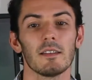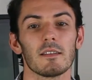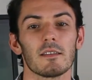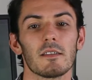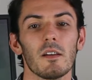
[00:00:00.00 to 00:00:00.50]

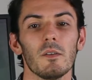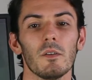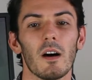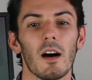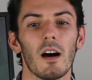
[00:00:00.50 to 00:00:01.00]

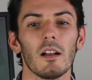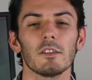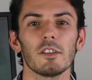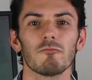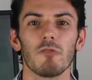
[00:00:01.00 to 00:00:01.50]
So I'll
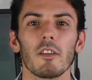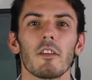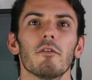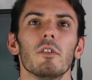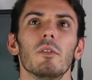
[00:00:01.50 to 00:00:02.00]
just run
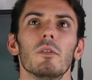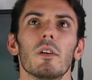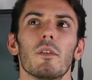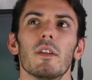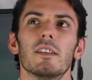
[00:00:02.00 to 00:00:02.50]

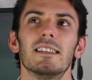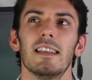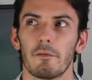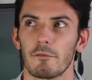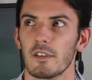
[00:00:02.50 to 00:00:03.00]
through the
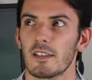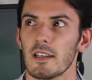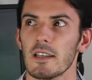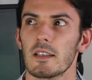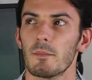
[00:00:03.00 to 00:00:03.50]

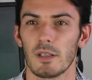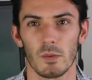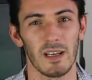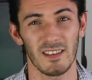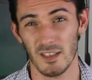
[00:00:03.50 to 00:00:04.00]
differences
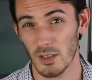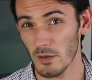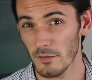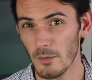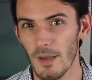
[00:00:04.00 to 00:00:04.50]
between the two
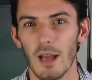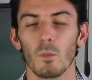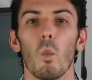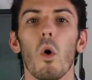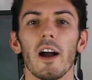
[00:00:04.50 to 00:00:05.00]
of them
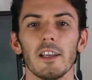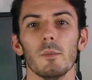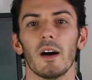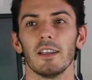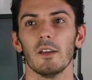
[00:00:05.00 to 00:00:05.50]
and why you might